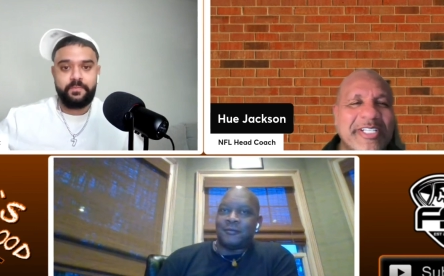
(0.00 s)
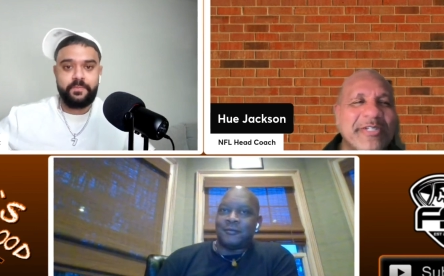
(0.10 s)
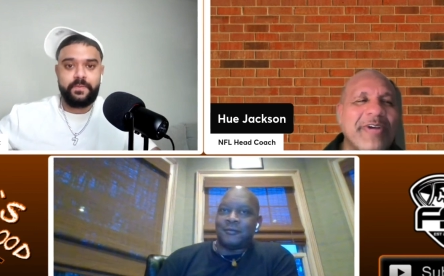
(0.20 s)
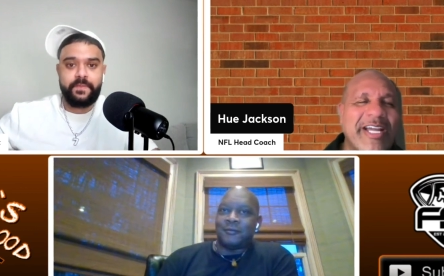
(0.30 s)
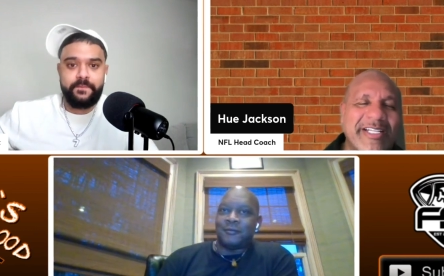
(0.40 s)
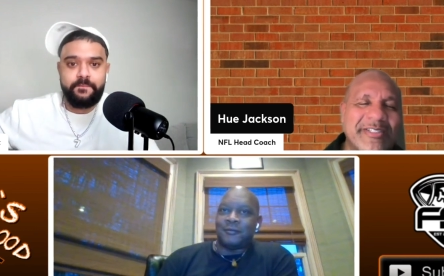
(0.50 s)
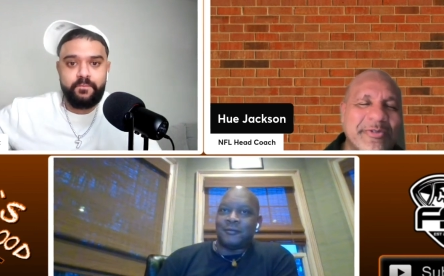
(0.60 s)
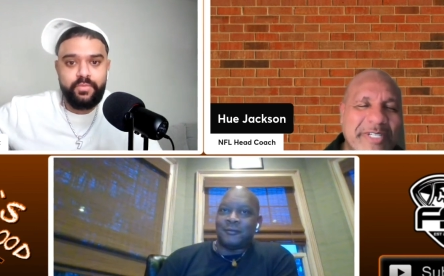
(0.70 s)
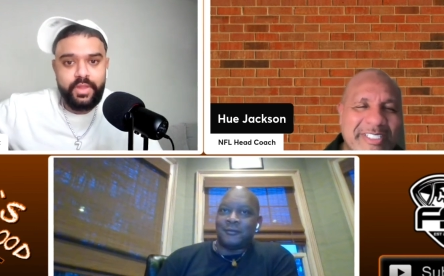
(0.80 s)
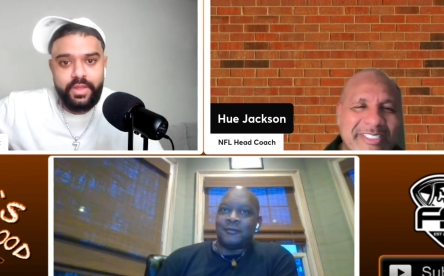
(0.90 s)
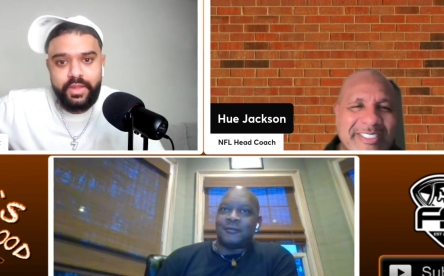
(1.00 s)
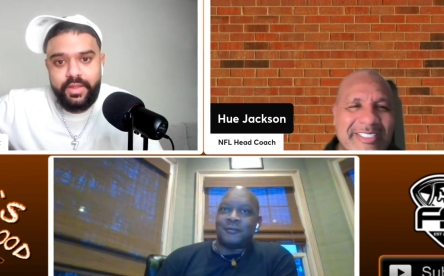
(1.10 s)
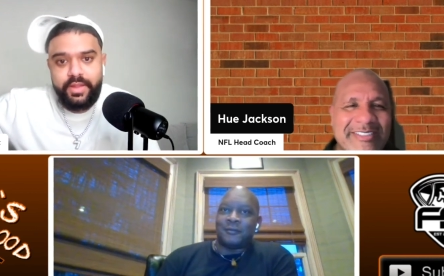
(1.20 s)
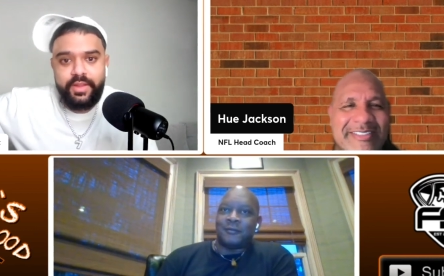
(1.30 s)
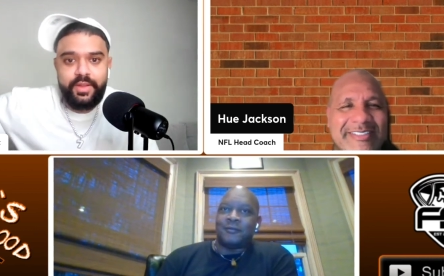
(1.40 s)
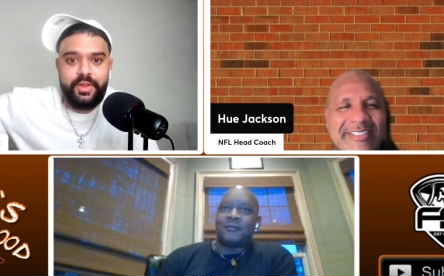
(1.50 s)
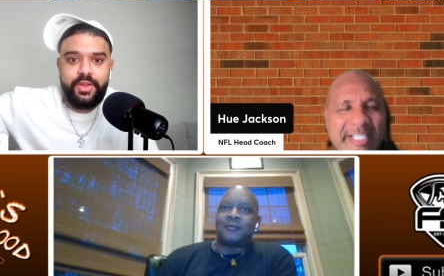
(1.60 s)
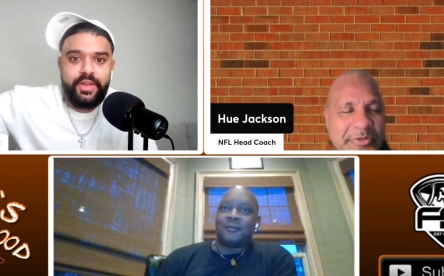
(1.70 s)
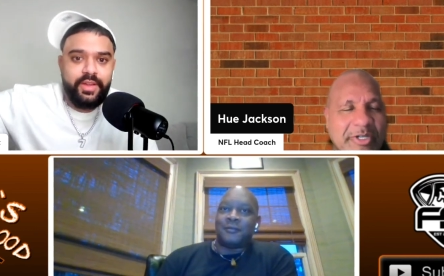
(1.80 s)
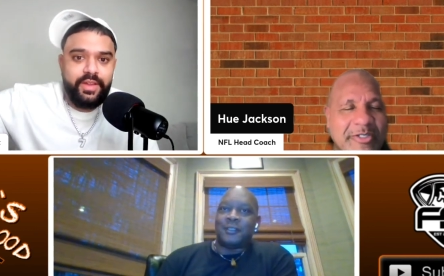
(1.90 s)
Speaker 1: it right at the Redskins.
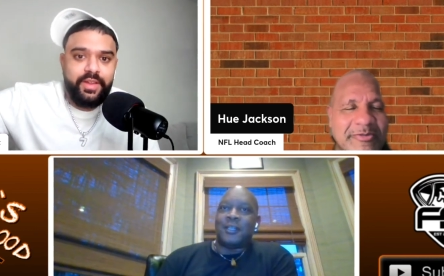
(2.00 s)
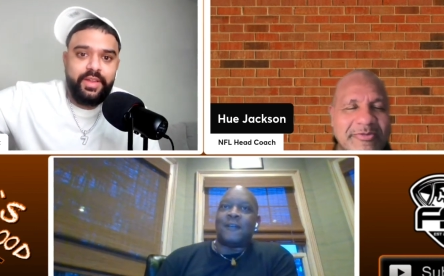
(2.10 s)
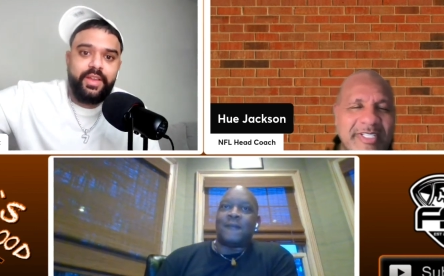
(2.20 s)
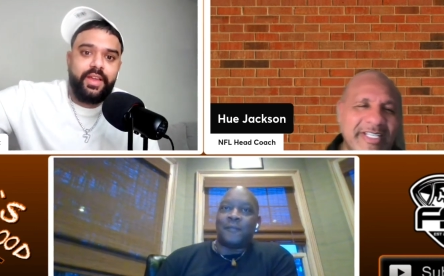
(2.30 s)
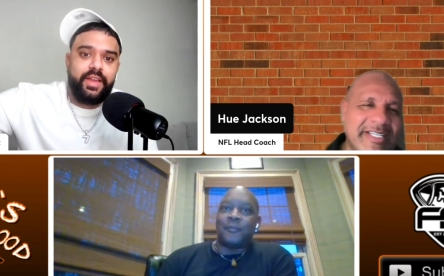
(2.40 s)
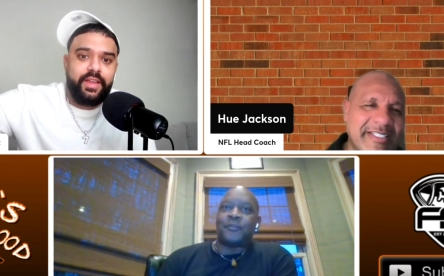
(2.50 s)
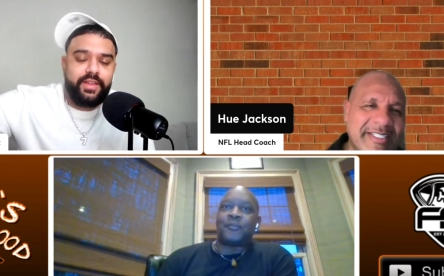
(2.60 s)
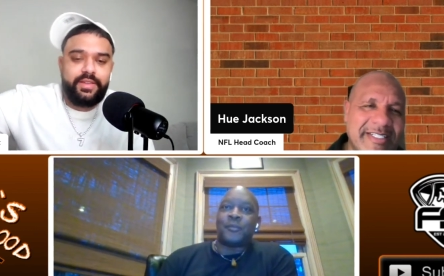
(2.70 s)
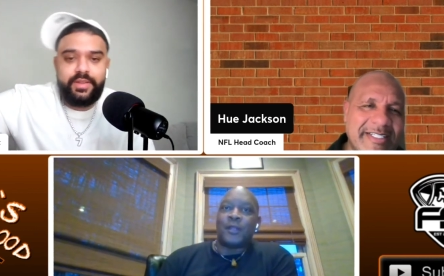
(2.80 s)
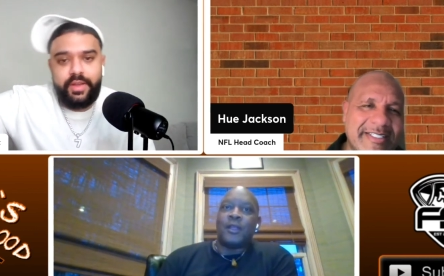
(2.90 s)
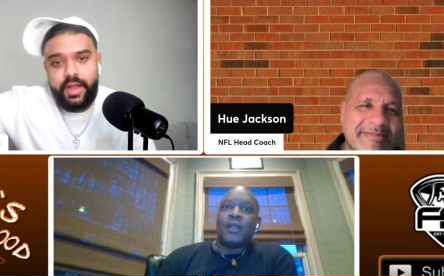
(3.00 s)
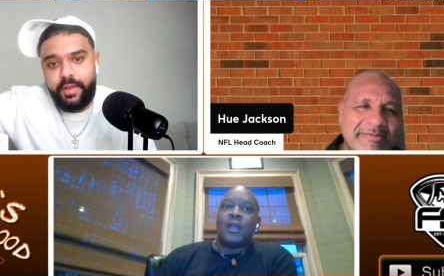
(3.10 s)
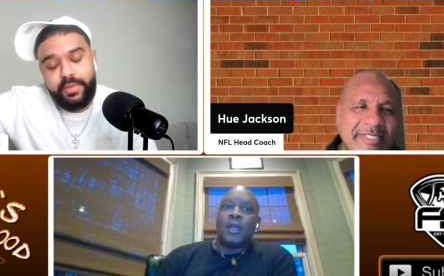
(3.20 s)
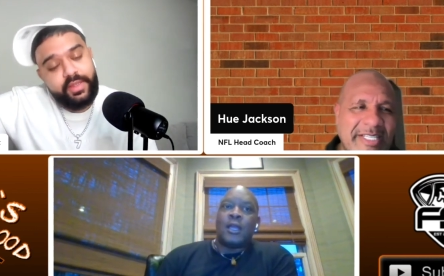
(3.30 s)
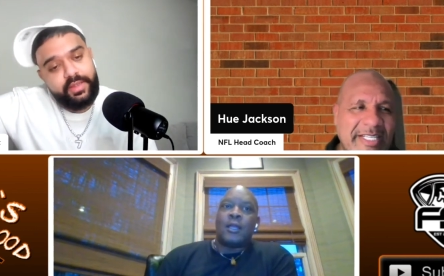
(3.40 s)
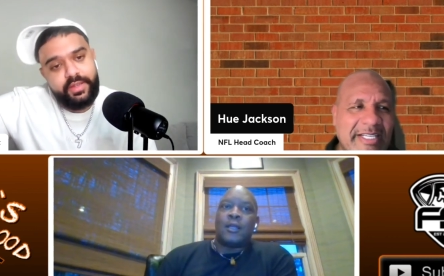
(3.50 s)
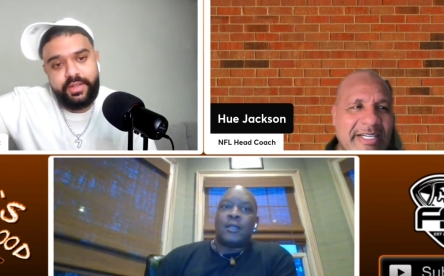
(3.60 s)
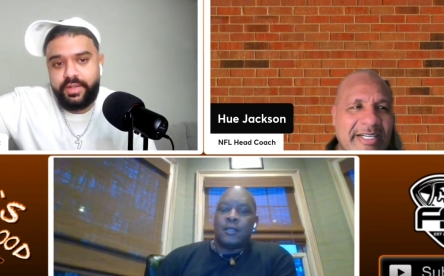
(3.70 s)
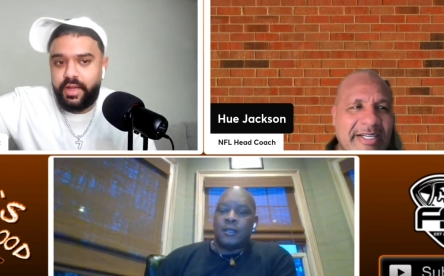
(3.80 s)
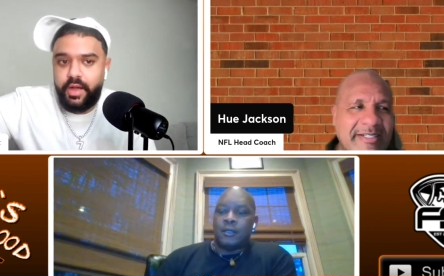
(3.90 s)
He will. Yeah, and uh, I mean, he,
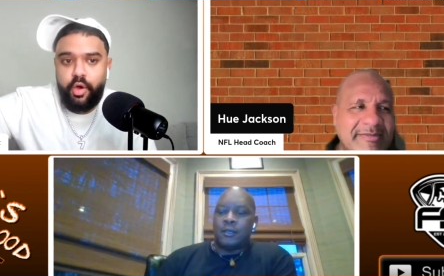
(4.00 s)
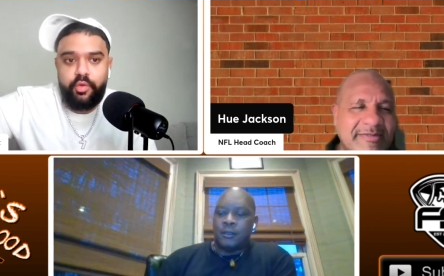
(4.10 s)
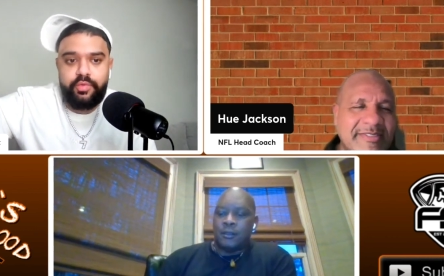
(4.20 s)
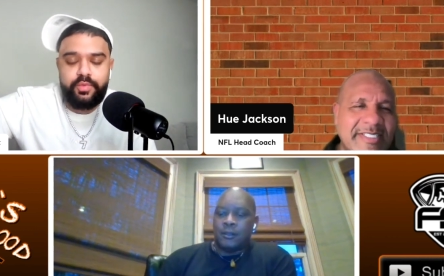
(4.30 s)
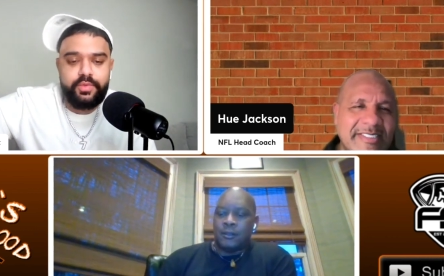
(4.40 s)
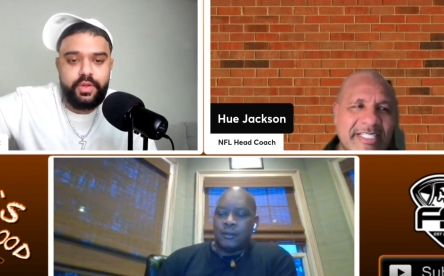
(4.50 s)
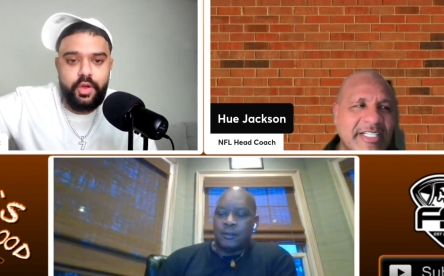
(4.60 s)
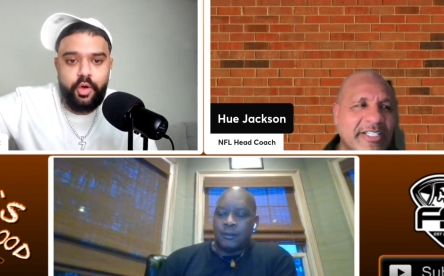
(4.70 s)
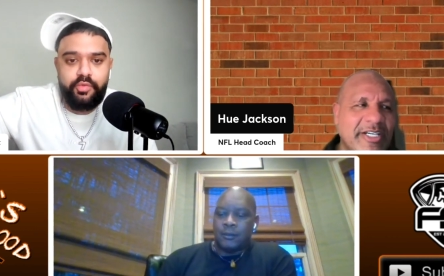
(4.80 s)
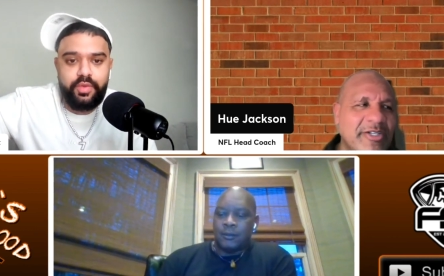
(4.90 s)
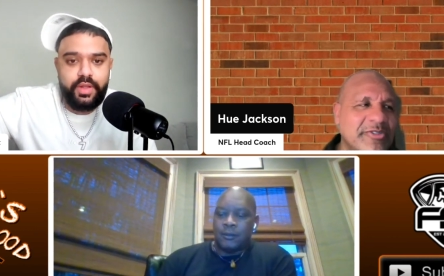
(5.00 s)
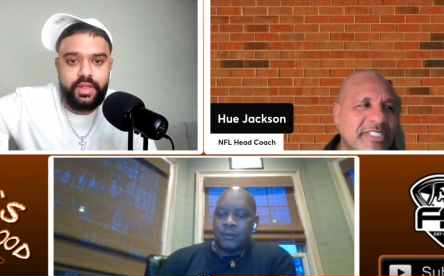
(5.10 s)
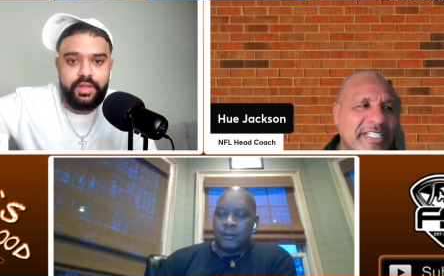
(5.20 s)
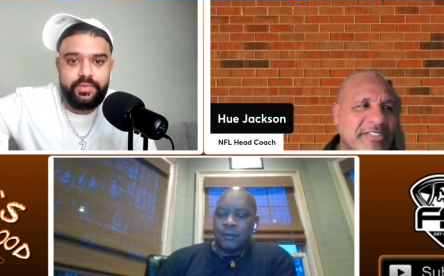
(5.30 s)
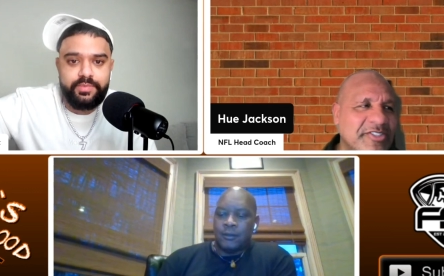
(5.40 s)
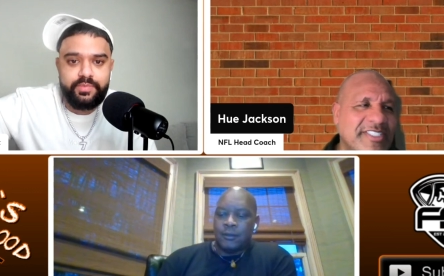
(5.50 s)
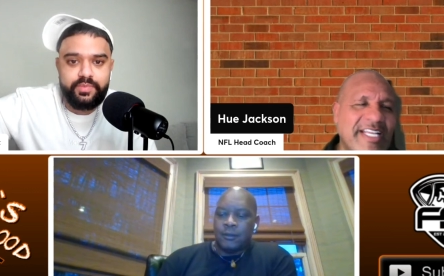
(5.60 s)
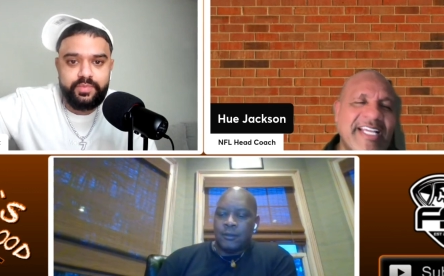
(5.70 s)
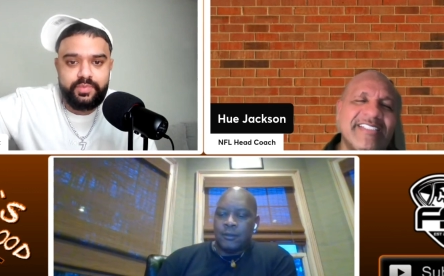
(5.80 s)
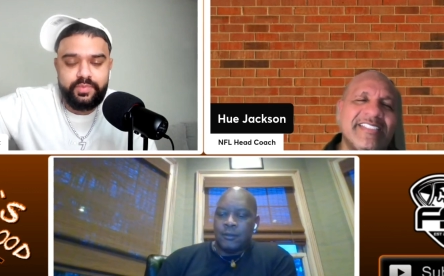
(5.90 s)
uh, I hope he's a good coach. He
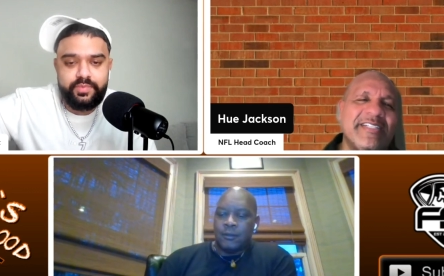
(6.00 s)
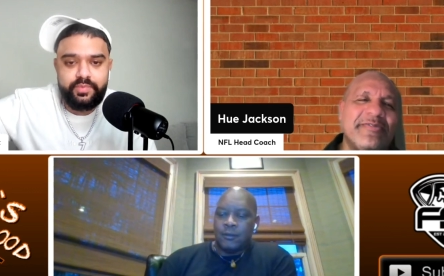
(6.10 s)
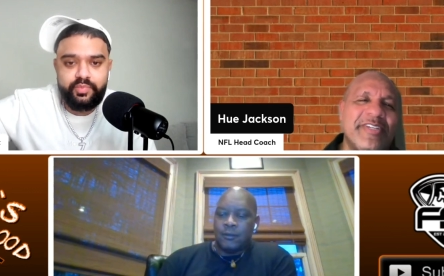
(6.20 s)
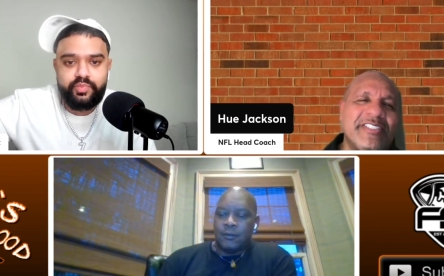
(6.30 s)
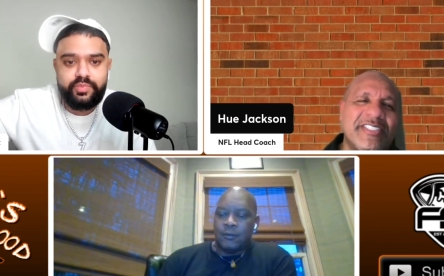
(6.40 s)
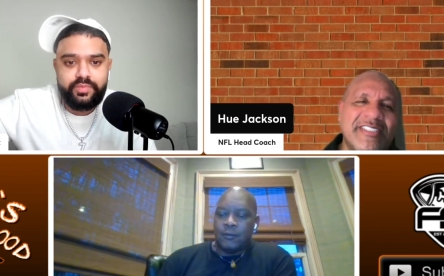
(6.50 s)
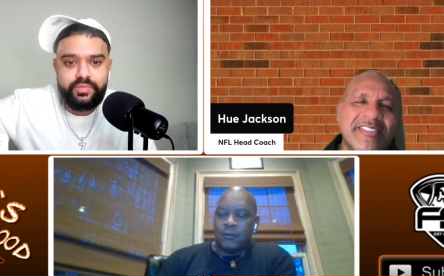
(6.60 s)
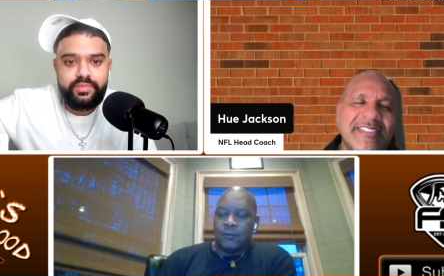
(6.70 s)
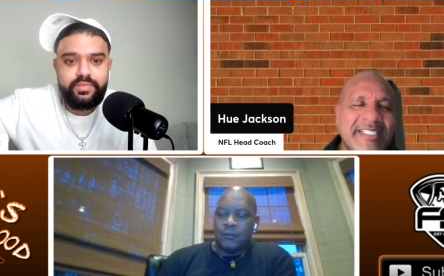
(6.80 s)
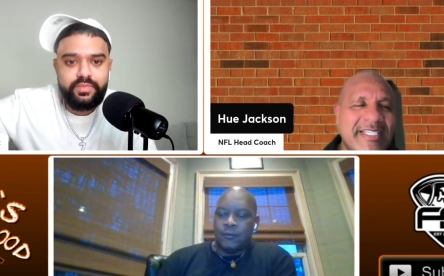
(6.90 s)
understands the division.